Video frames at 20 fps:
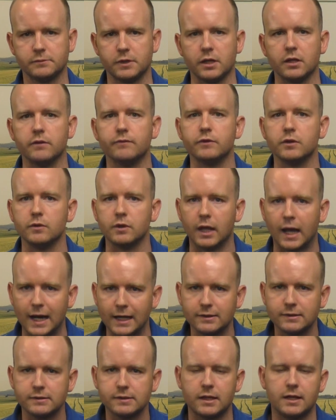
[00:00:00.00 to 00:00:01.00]
And if you'd
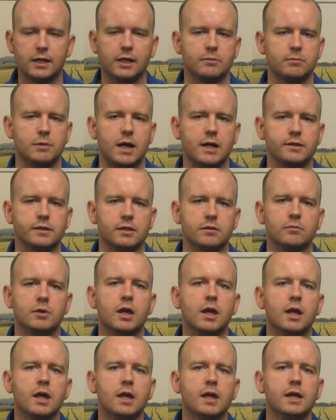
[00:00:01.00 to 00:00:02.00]
like to talk about them,
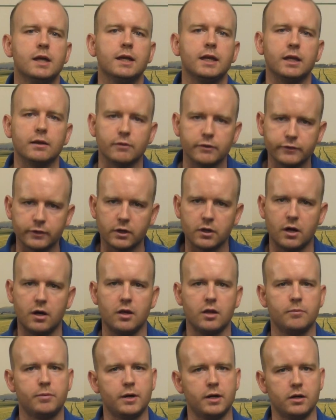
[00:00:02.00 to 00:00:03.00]
give us a
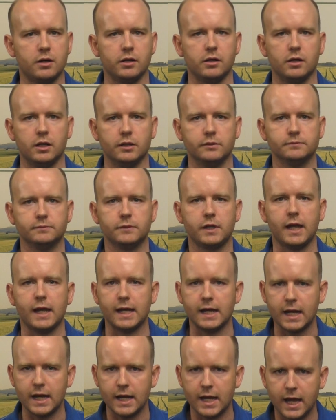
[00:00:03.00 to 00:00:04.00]
call at Paragon,
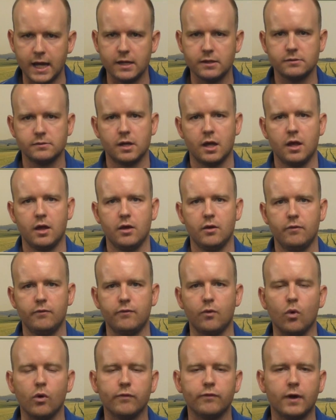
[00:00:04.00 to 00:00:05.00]
888
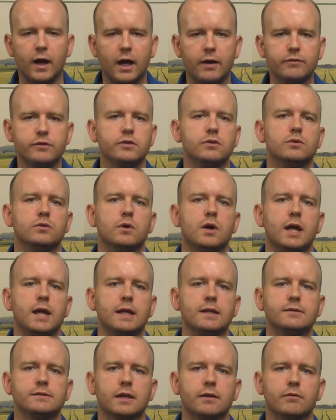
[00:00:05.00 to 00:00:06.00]
452
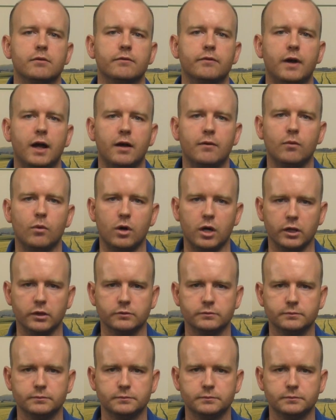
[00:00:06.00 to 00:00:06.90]
8751.